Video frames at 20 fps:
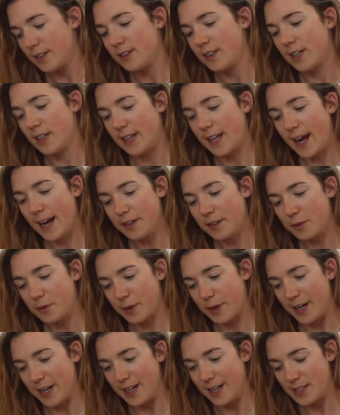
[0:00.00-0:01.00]
The light
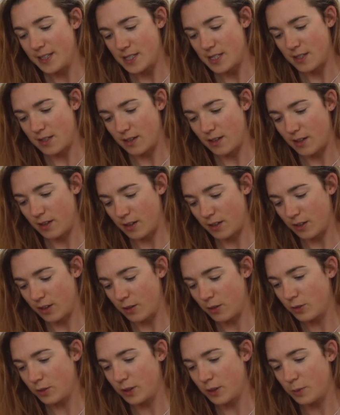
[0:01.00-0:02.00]
grays are the
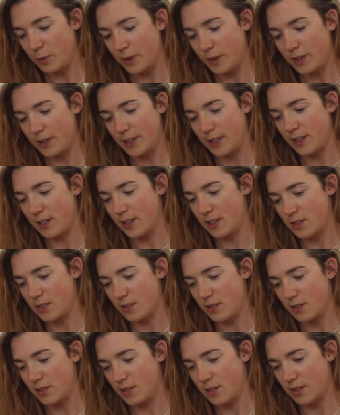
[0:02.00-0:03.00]
only one that
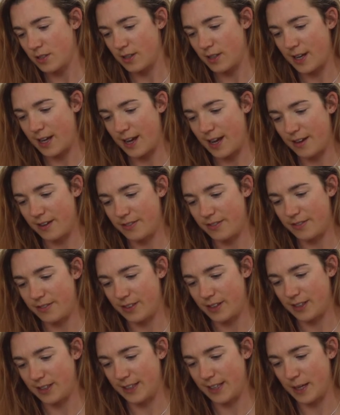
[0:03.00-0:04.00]
doesn't have
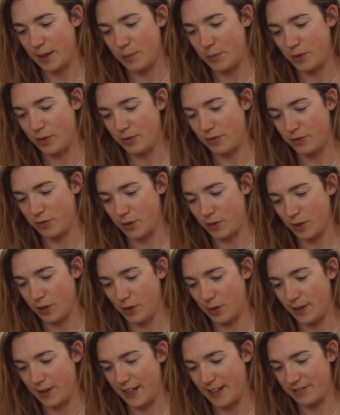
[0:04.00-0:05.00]
a label for
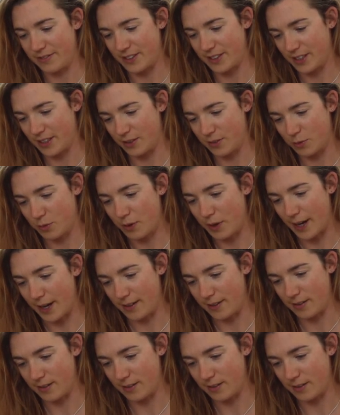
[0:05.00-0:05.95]
left and right.